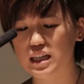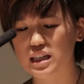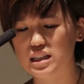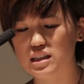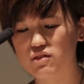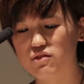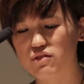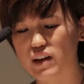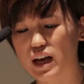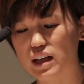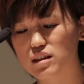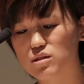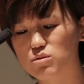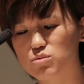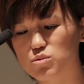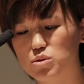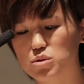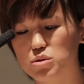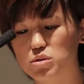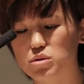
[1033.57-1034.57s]
is a valid
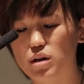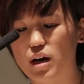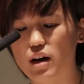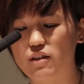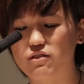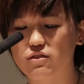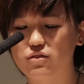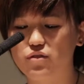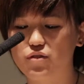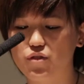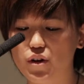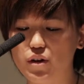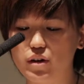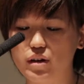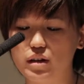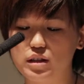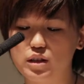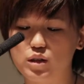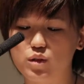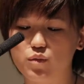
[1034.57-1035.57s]
rule of
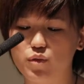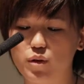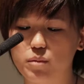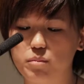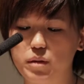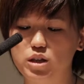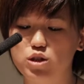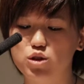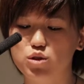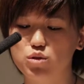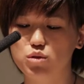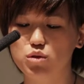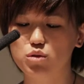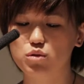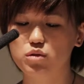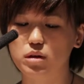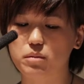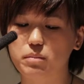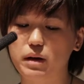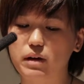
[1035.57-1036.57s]
inference from a
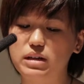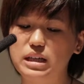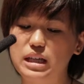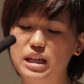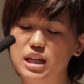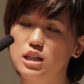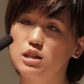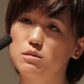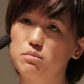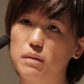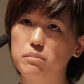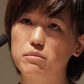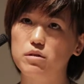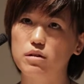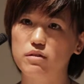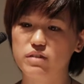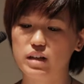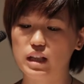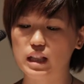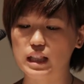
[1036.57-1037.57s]
truth about each
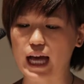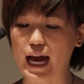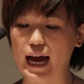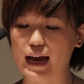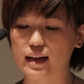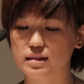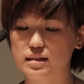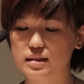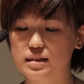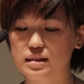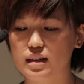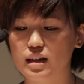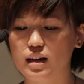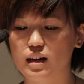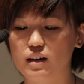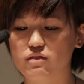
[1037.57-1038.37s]
member of a class